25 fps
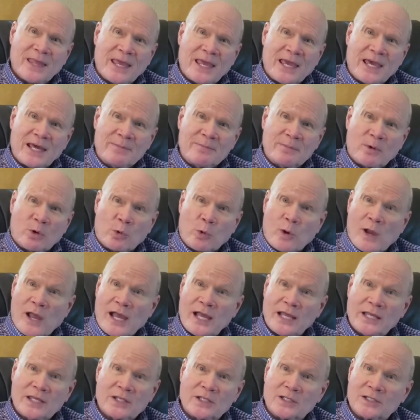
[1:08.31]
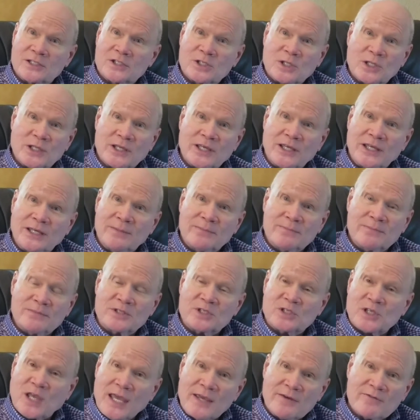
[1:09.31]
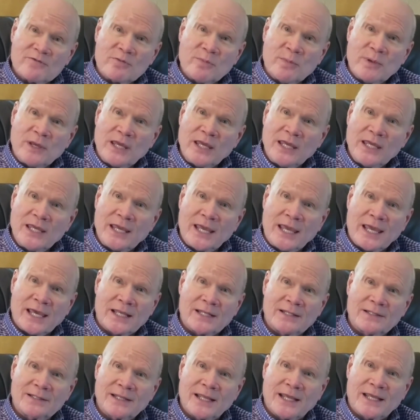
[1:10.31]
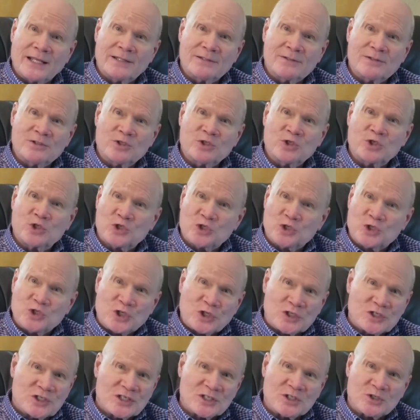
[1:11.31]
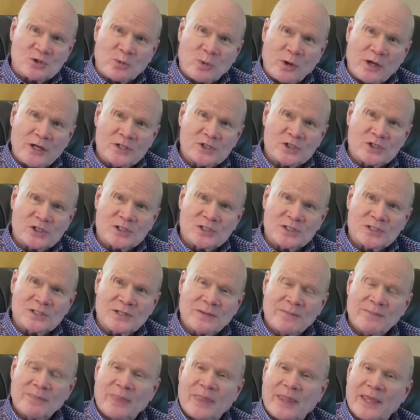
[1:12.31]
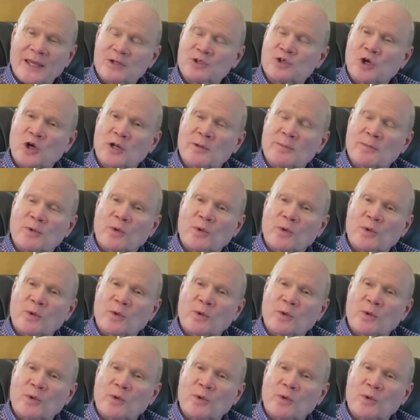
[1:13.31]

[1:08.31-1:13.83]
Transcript: and miraculously saved me and, and took situations and turn them